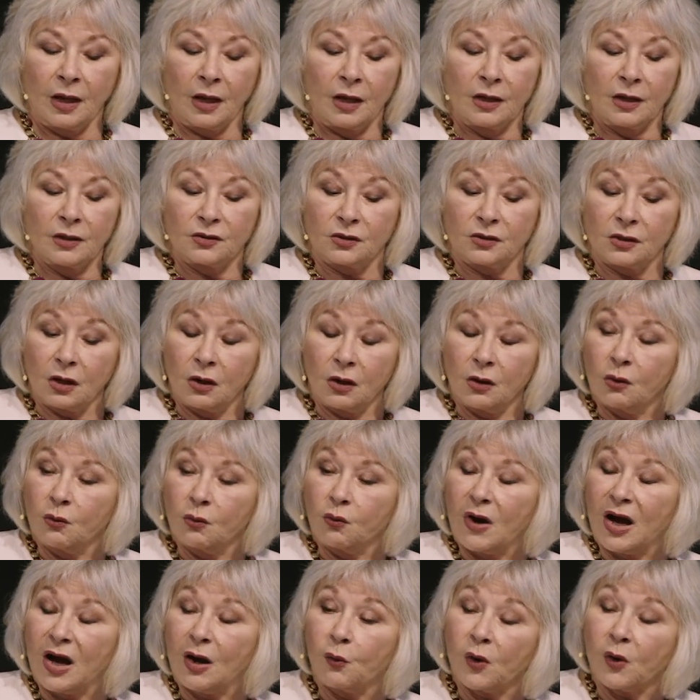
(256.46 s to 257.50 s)
So
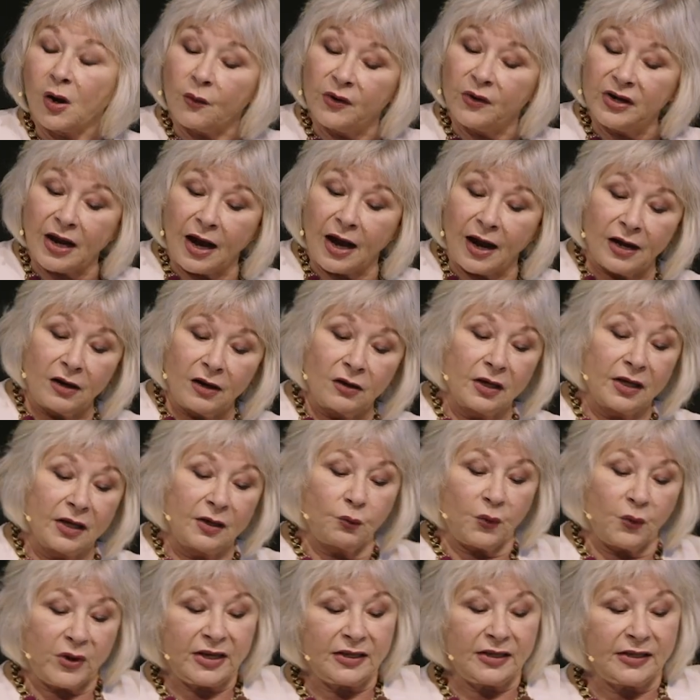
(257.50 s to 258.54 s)
while we were in Ireland,
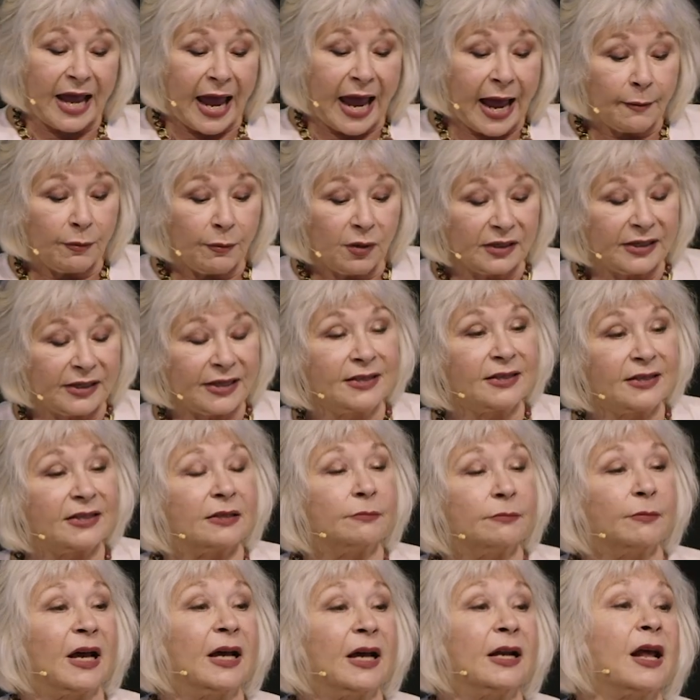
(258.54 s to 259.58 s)
we dabbled in
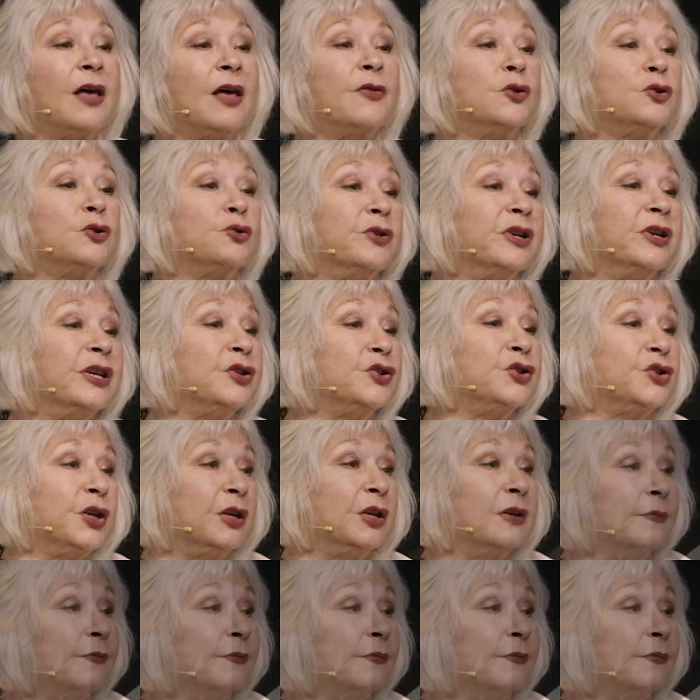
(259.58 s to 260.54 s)
another tradition.